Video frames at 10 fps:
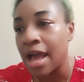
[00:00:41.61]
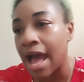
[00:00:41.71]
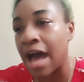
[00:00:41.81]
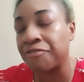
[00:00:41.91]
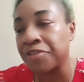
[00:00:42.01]

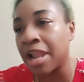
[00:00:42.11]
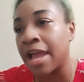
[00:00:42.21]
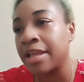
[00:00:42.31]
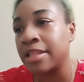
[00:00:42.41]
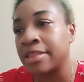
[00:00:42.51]
I feel
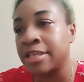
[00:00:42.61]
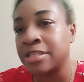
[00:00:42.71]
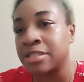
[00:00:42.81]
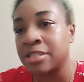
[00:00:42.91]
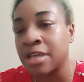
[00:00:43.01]
like this
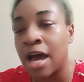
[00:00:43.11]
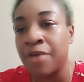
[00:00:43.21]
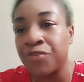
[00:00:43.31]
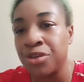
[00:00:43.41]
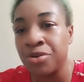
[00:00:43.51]
is the time
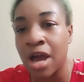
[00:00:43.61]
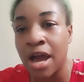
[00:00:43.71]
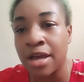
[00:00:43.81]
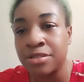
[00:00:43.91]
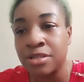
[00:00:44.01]
for you
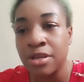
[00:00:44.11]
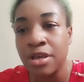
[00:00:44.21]
guys.